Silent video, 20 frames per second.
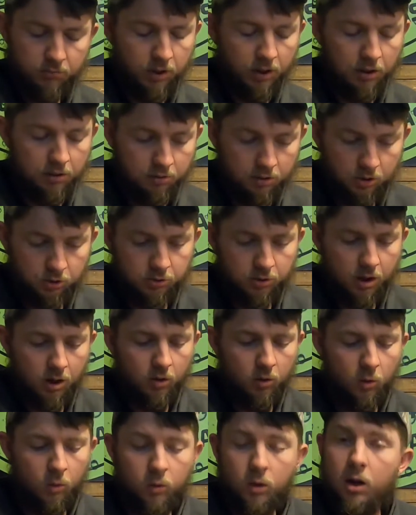There's
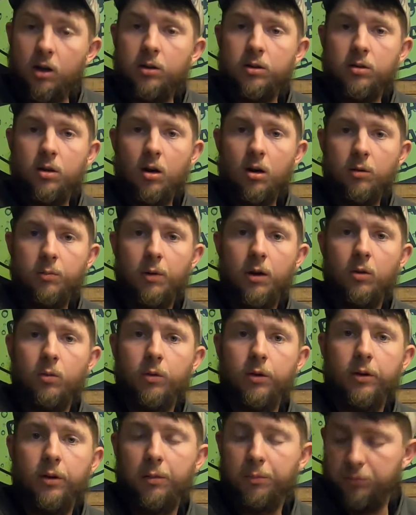not a whole lot to talk about
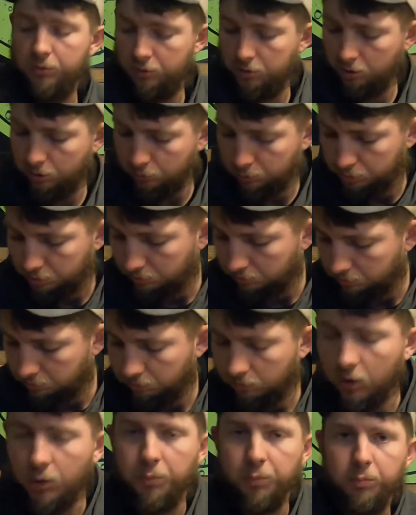when it comes to tubes.
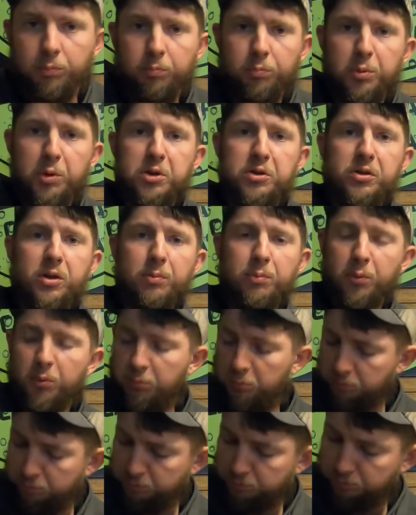They're pretty simple.
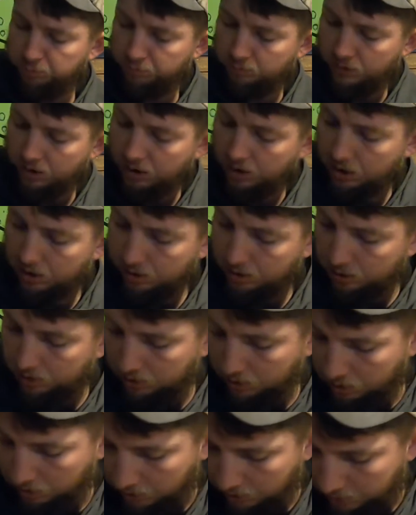
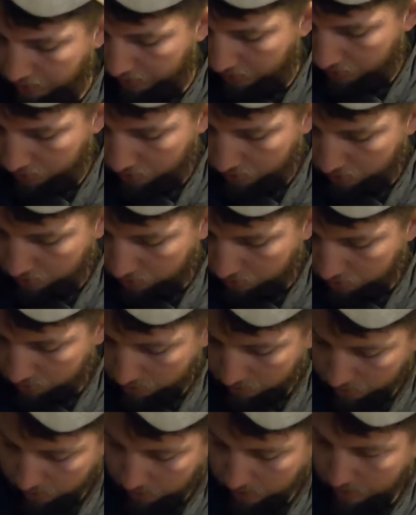All right, y'all.
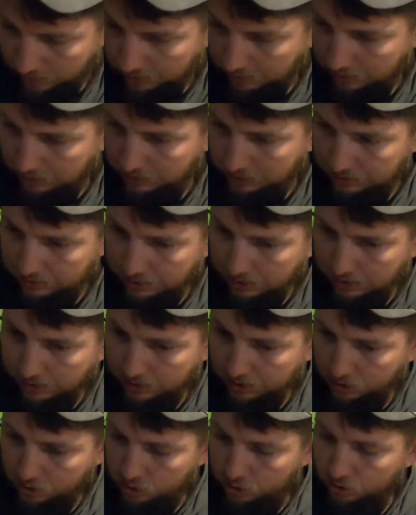Let's get
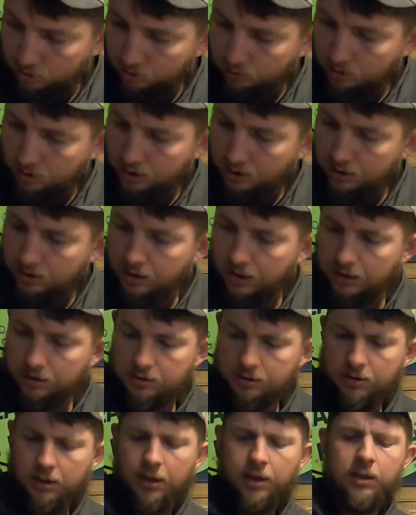into the
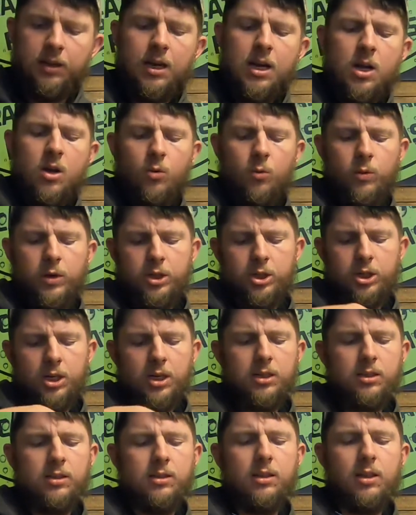next thing, which
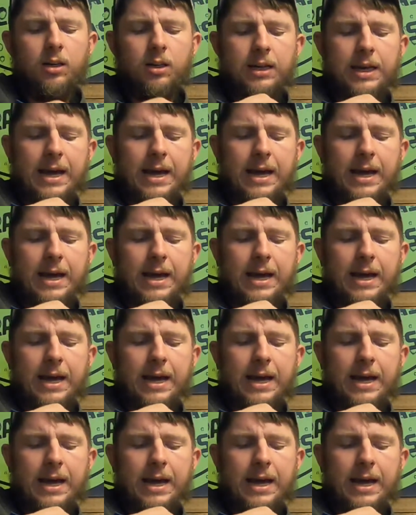is the